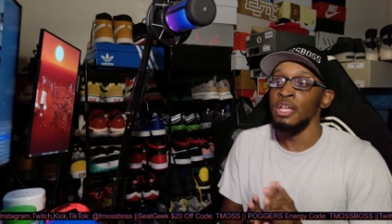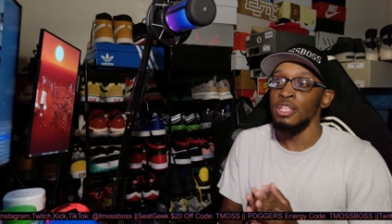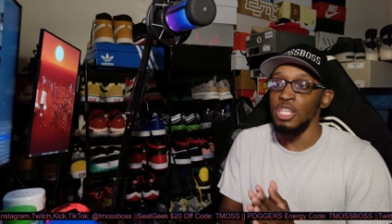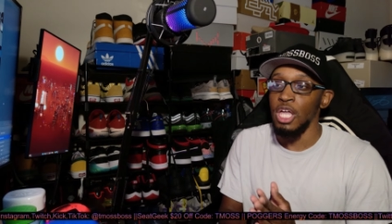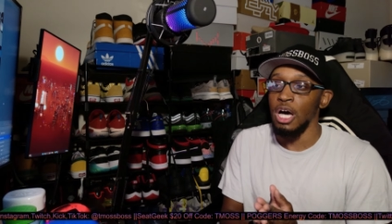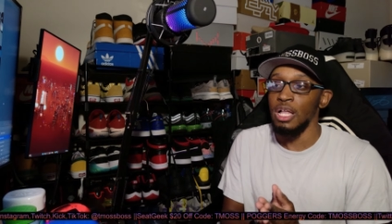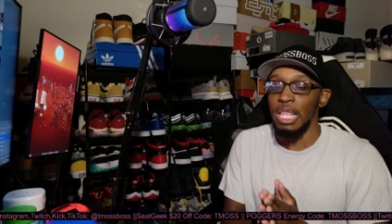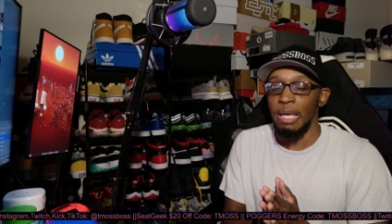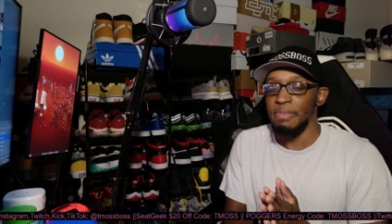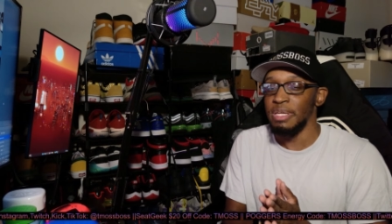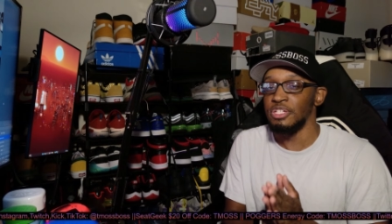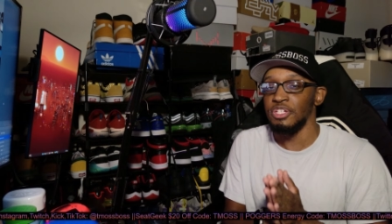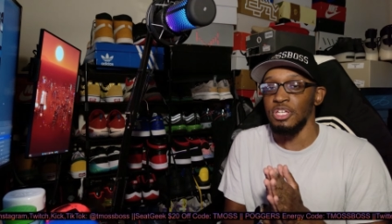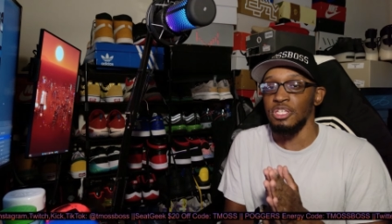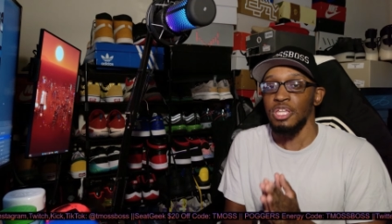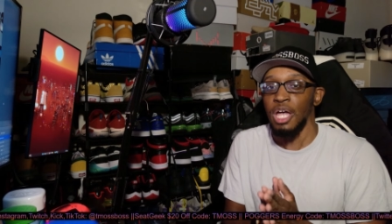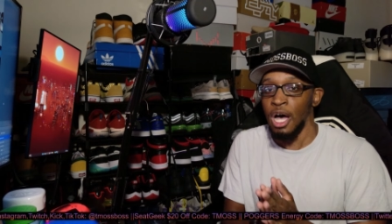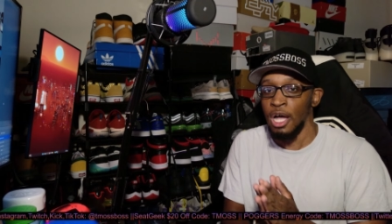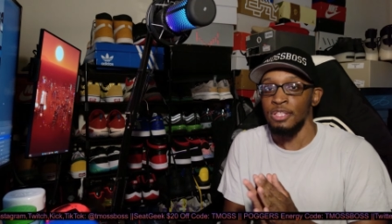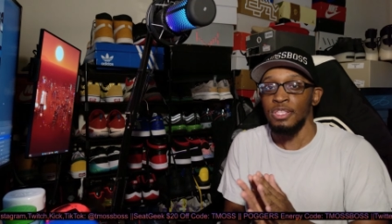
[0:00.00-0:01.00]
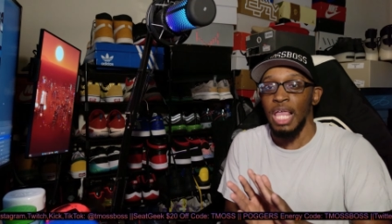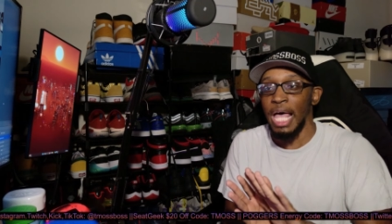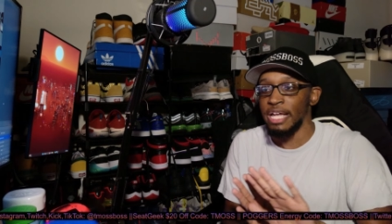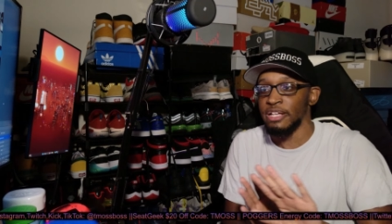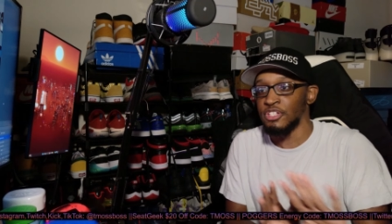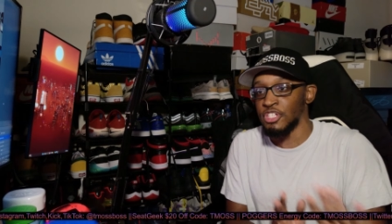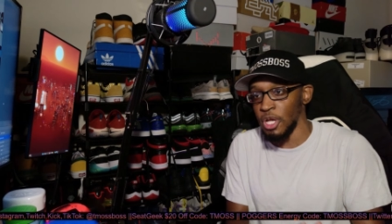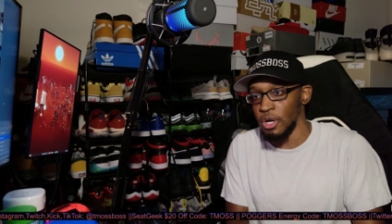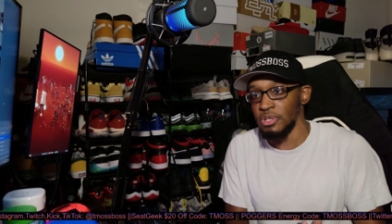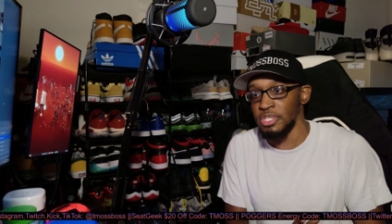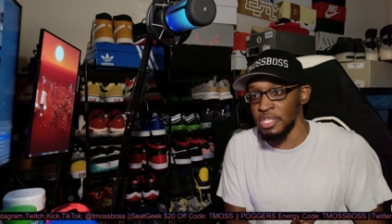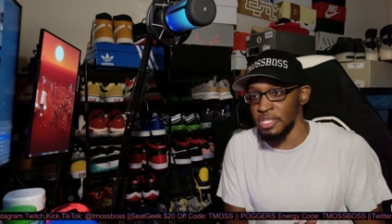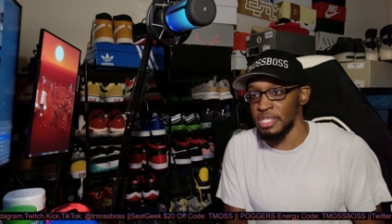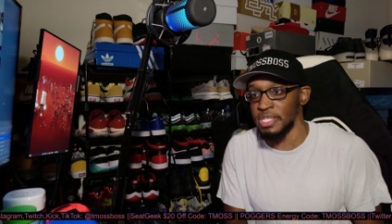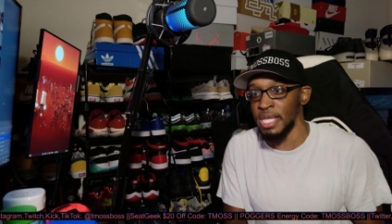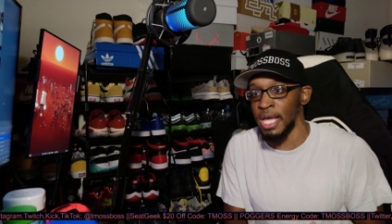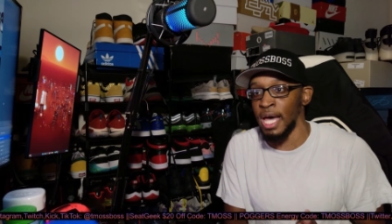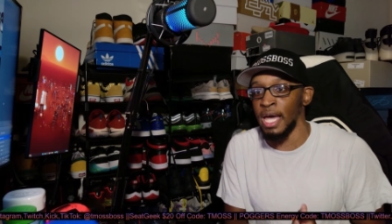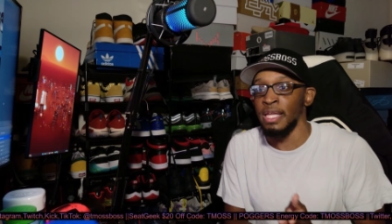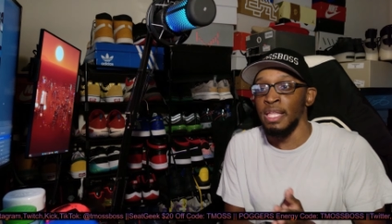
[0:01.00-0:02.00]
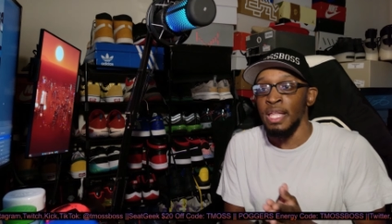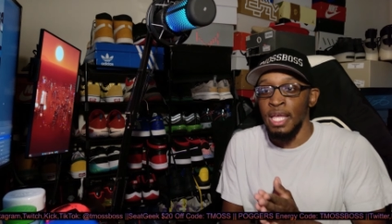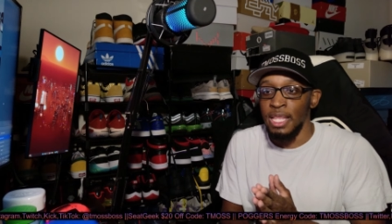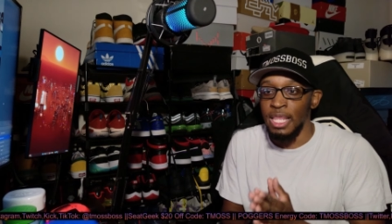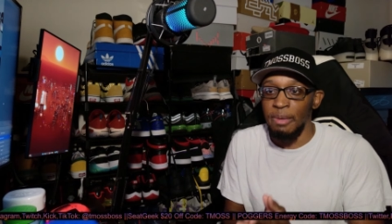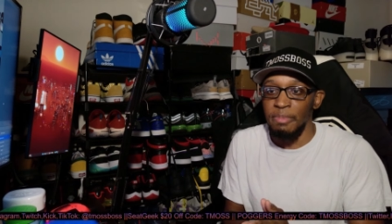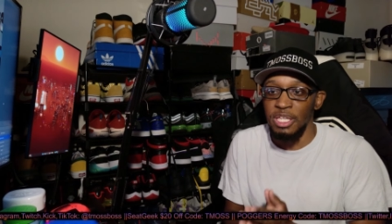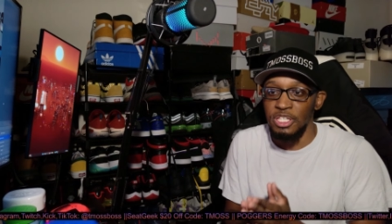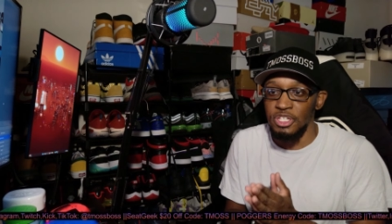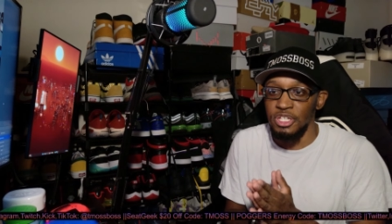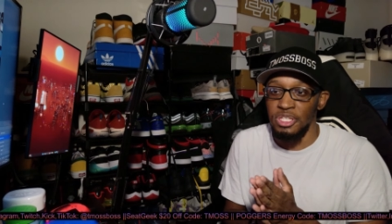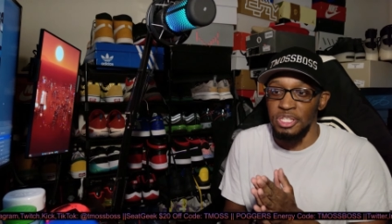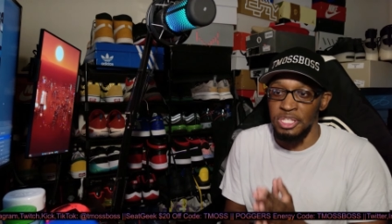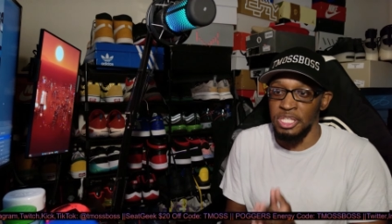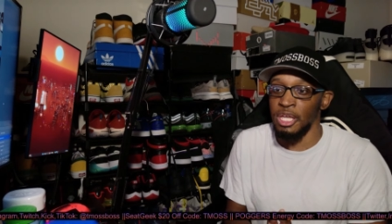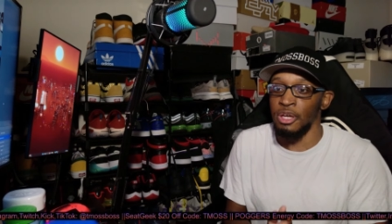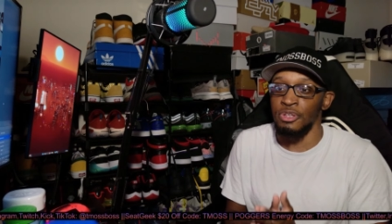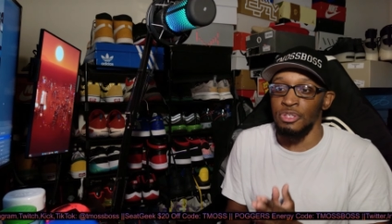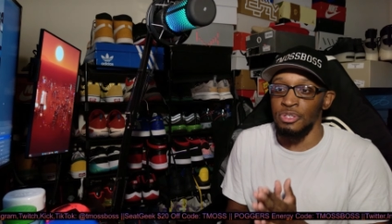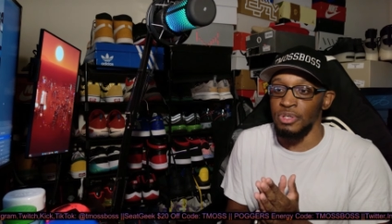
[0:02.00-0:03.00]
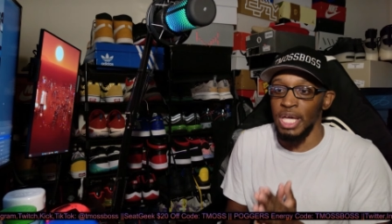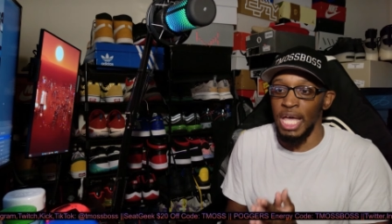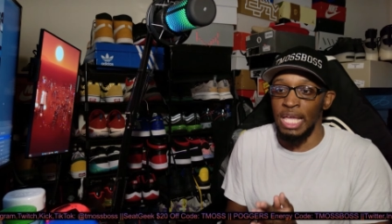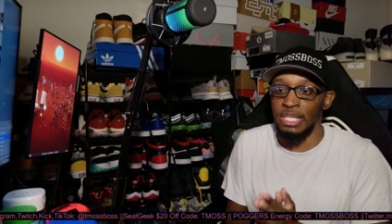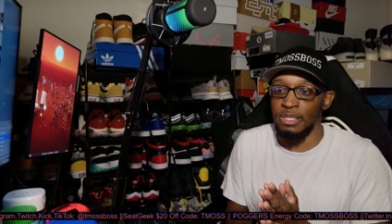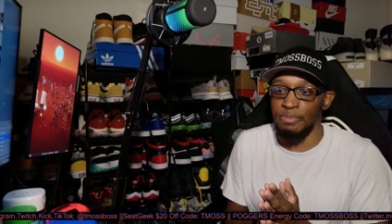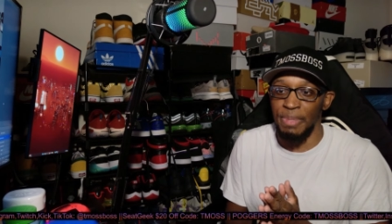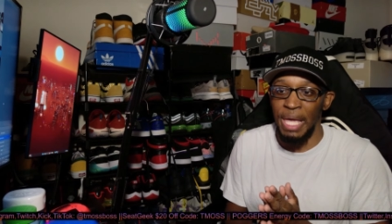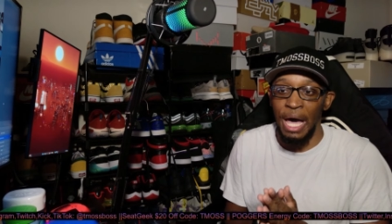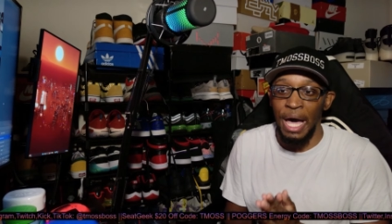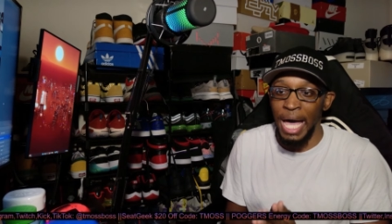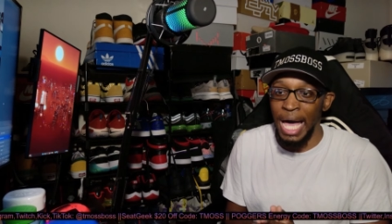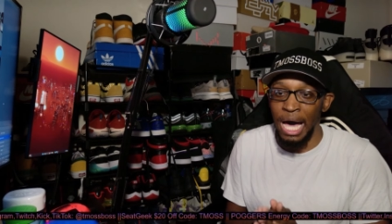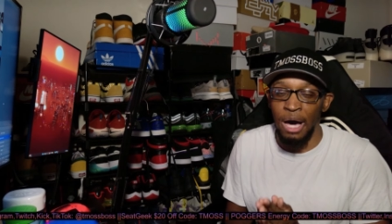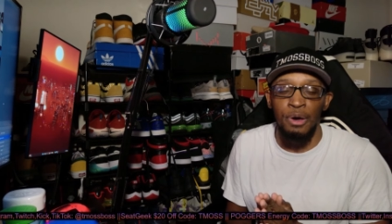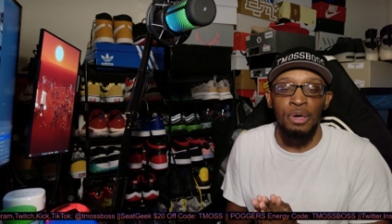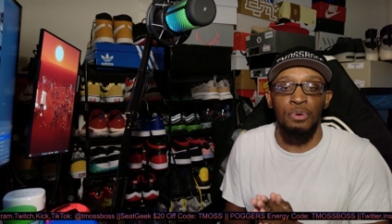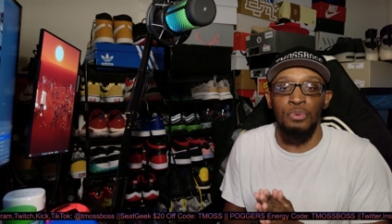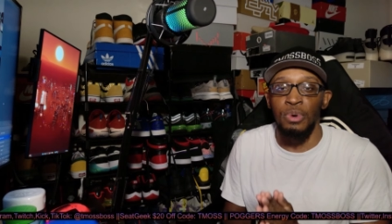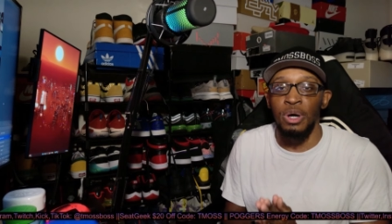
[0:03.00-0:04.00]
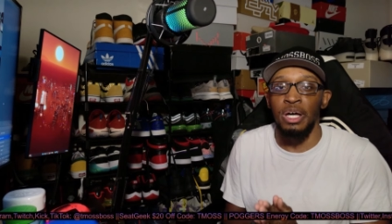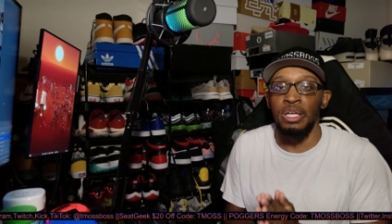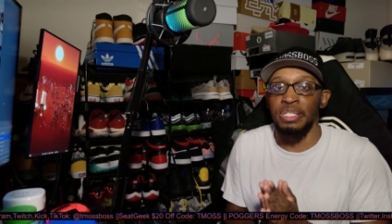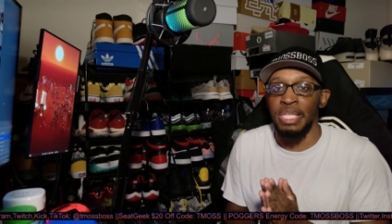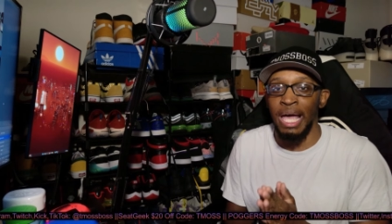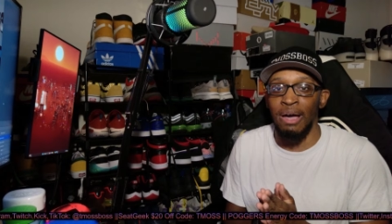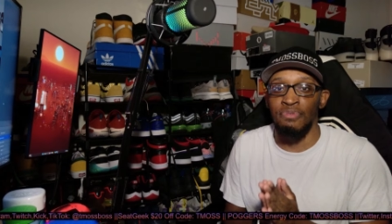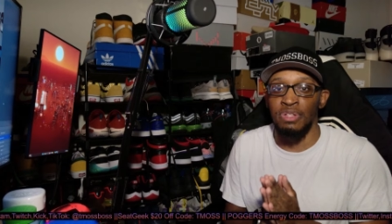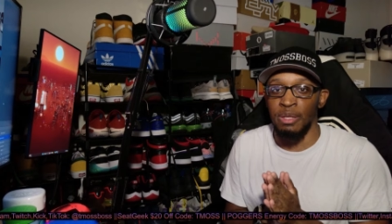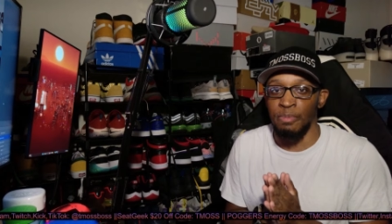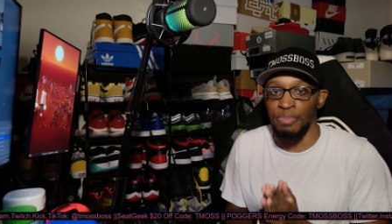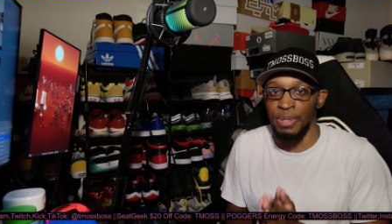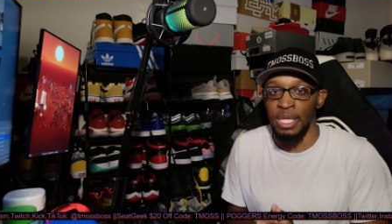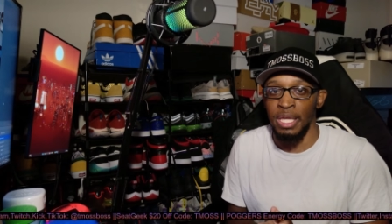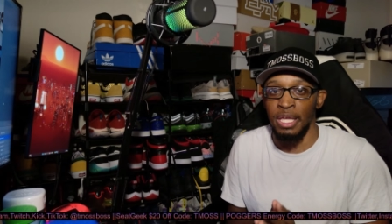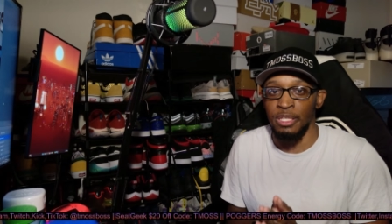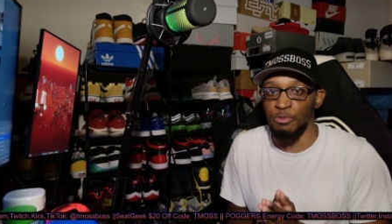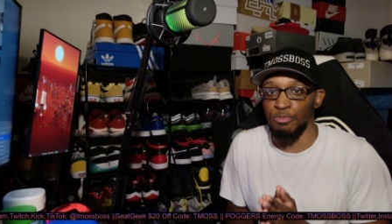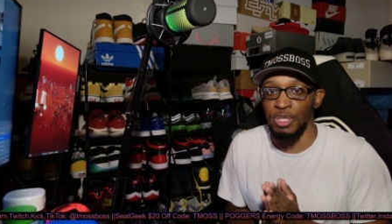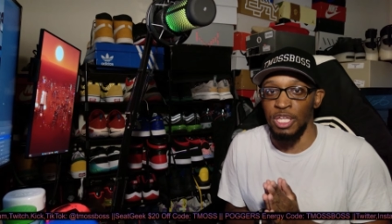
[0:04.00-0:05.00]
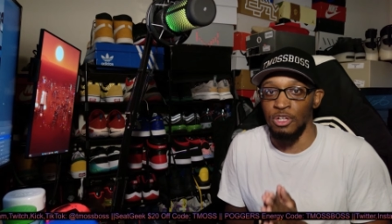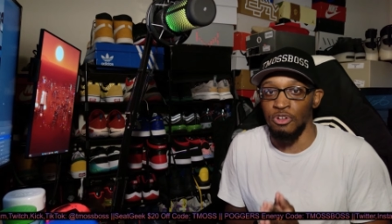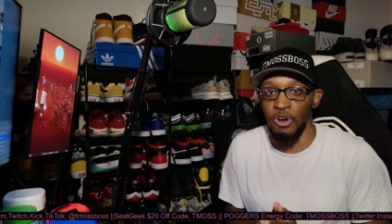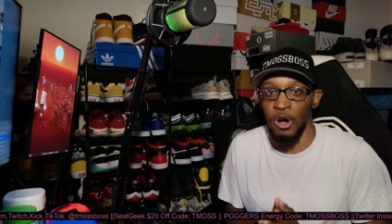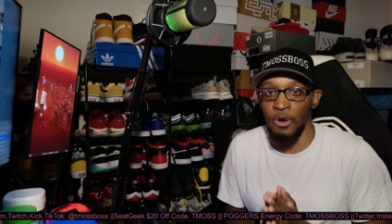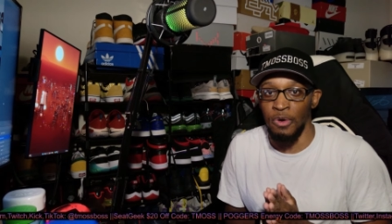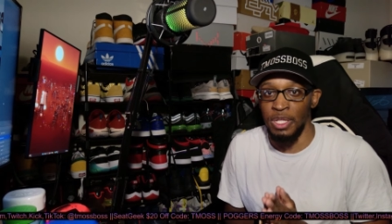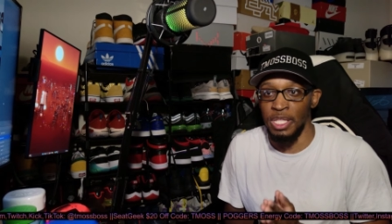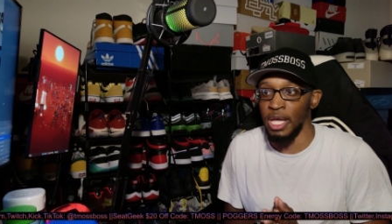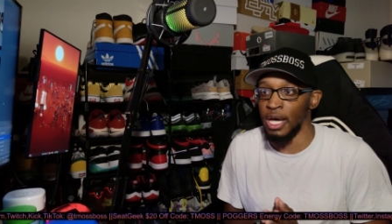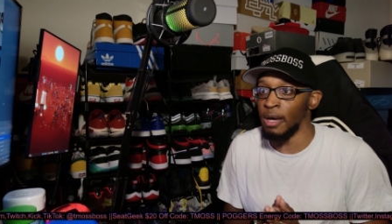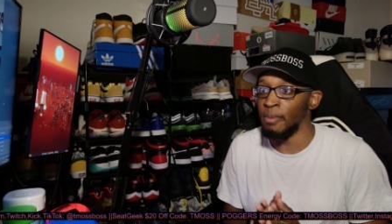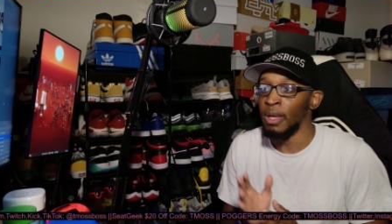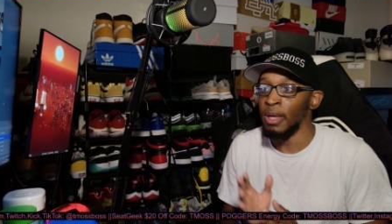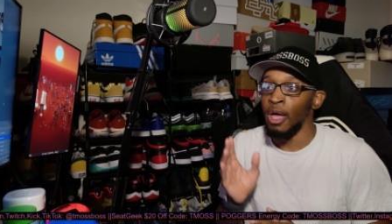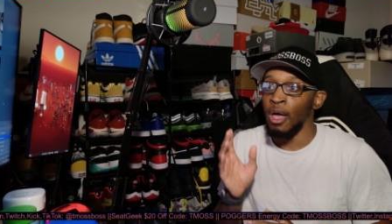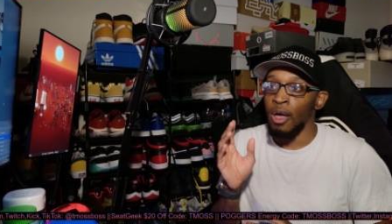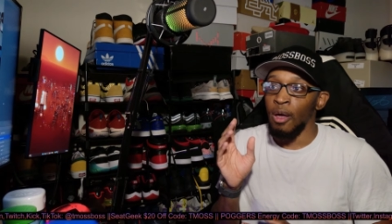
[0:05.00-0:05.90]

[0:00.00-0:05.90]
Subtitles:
no, let me just, on like, jokes aside, let me just tell you guys about how it was having a PSP growing up.